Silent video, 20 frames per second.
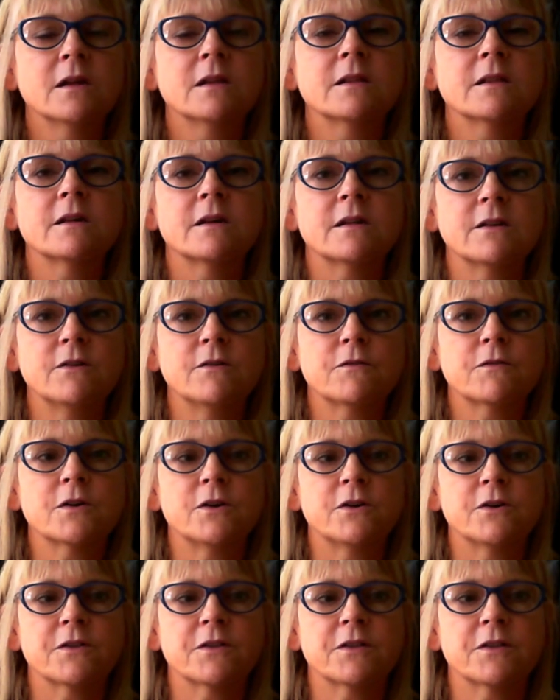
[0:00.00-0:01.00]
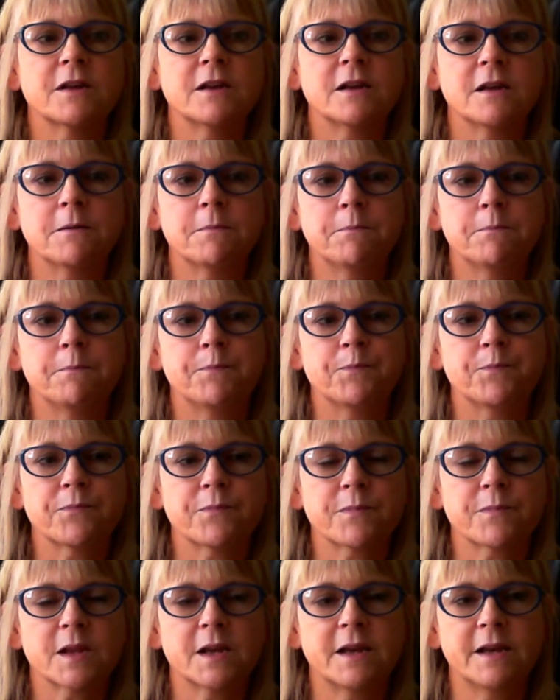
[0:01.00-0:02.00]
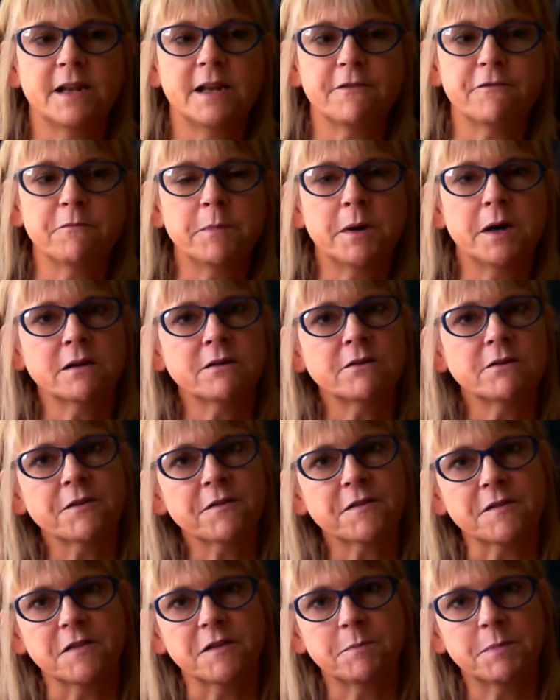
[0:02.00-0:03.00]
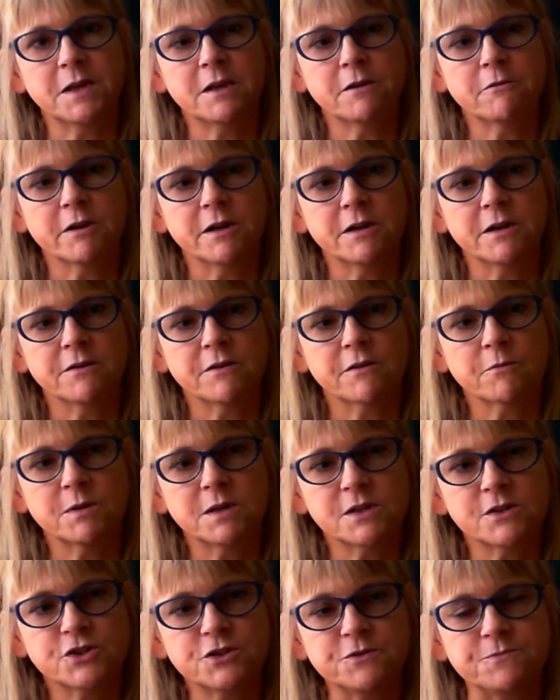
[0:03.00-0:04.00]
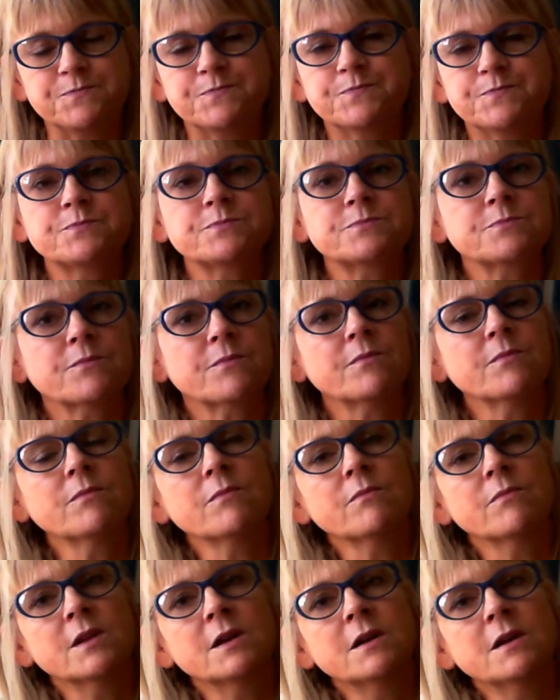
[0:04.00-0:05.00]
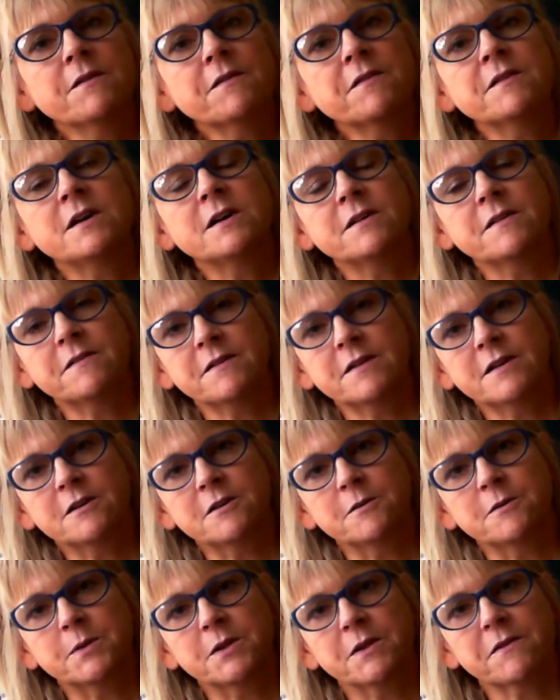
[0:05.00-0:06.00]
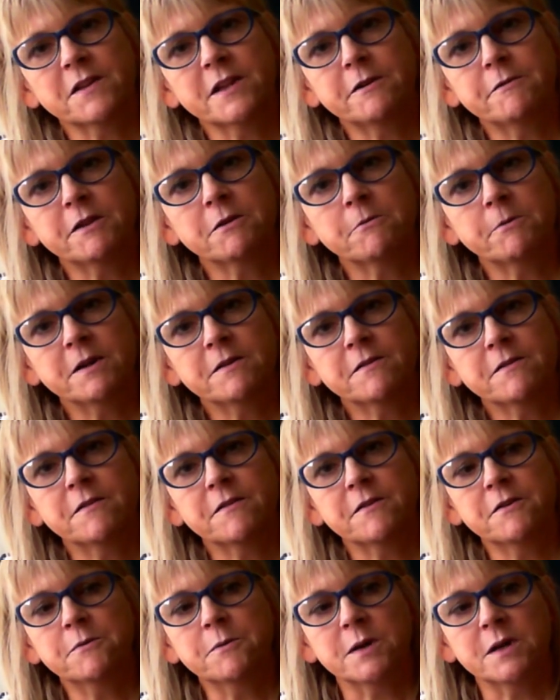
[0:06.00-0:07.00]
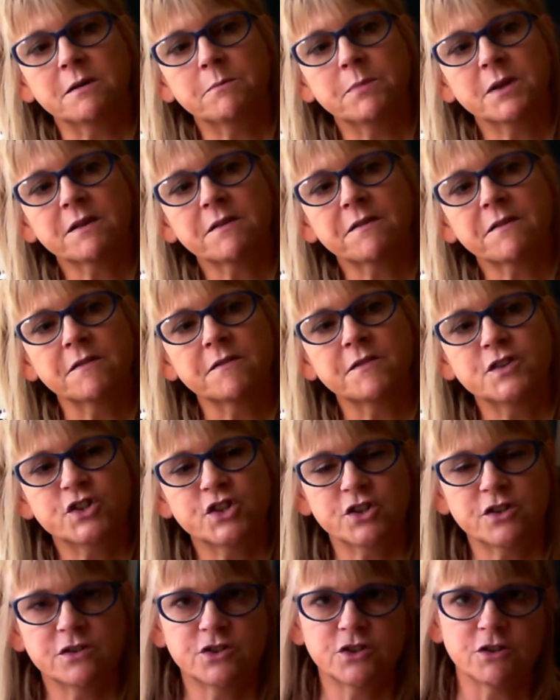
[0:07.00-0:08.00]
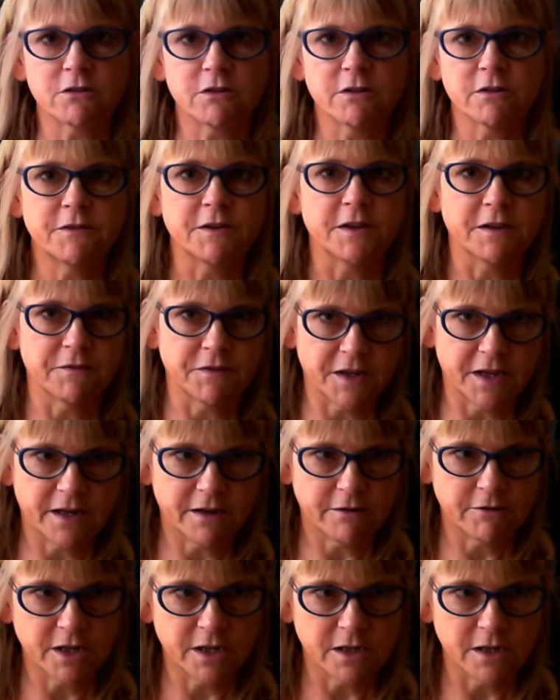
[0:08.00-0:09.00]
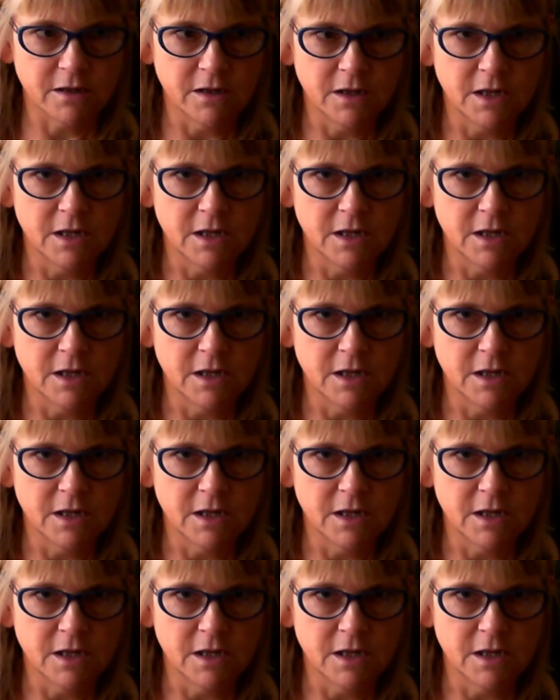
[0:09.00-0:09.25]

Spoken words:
then you've got the 11 miles on the B road, which isn't ideal, but there's no other way to do it because of the geography of the area.